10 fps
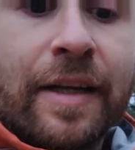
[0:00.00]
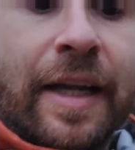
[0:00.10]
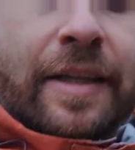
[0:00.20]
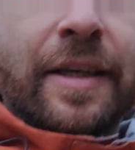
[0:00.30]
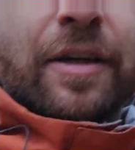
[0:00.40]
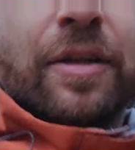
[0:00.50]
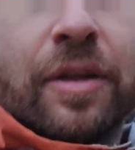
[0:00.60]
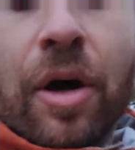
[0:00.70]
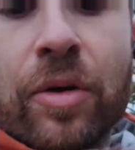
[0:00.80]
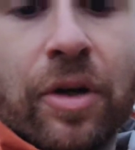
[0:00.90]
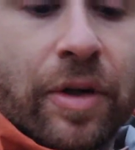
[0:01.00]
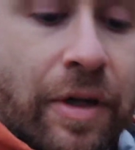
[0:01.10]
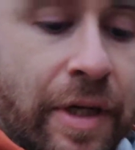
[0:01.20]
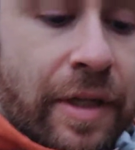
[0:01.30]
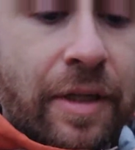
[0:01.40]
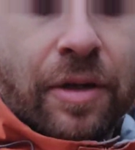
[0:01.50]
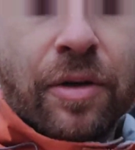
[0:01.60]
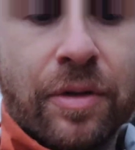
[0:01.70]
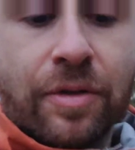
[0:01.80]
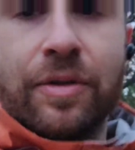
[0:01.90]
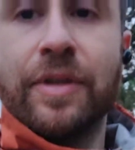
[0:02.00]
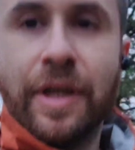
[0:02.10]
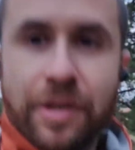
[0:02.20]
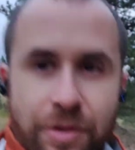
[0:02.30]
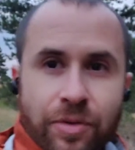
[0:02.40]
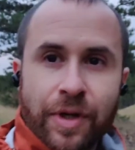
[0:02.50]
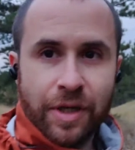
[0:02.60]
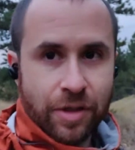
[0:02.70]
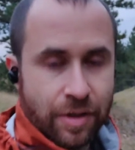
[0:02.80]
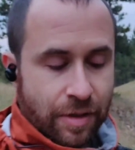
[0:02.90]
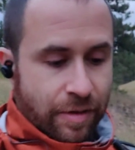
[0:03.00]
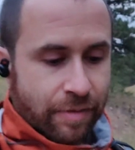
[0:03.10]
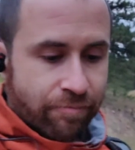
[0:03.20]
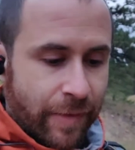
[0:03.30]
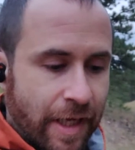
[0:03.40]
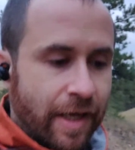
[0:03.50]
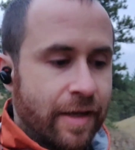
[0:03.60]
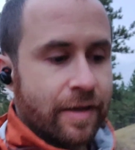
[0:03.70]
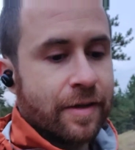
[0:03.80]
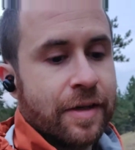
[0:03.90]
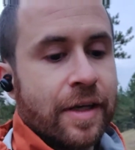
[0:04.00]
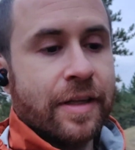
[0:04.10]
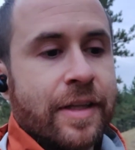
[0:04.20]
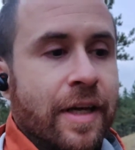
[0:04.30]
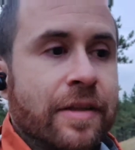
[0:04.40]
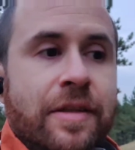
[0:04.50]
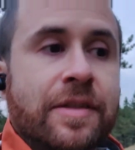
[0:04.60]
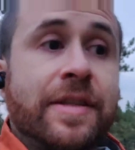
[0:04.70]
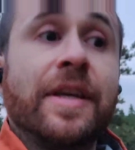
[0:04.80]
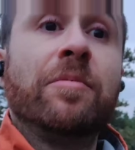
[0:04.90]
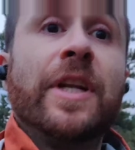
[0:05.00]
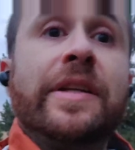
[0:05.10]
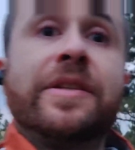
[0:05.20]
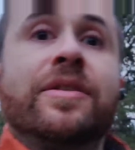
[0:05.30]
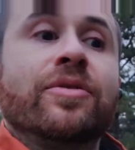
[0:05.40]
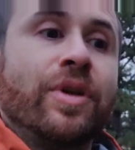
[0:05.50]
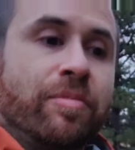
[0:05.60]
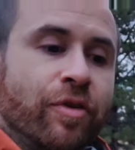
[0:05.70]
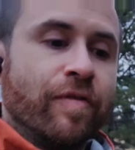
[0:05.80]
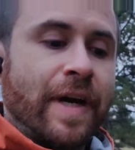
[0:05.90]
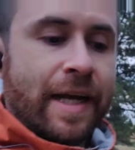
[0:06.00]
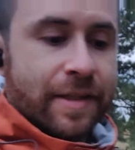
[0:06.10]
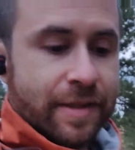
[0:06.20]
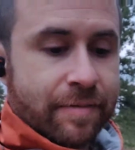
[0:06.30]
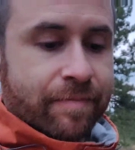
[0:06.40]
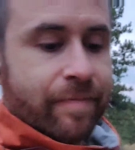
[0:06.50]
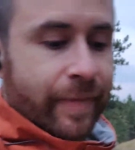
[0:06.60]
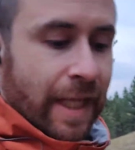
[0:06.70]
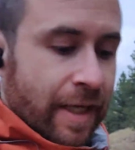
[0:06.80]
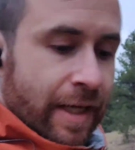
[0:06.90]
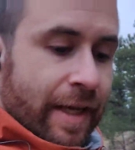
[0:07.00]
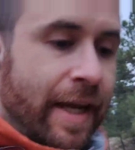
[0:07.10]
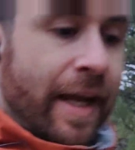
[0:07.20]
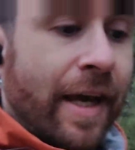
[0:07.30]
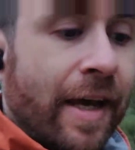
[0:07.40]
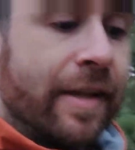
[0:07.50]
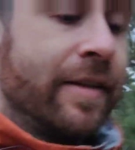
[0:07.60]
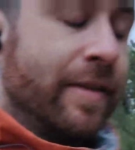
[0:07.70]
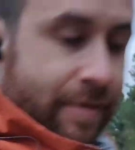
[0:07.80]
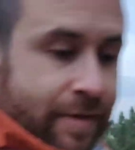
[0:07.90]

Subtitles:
like they're no longer needed, or they're too rigid. And then there's the ability to improvise. And